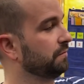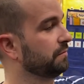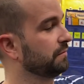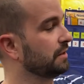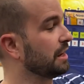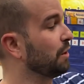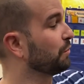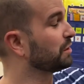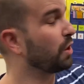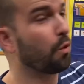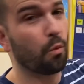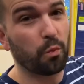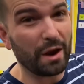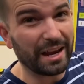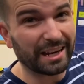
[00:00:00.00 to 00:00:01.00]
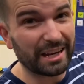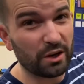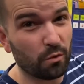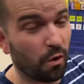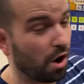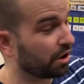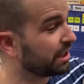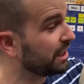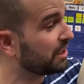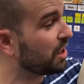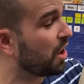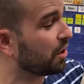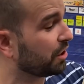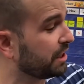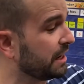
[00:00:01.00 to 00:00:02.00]
He was a winky wonky
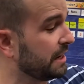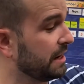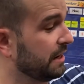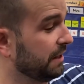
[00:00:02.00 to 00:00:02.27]
donkey.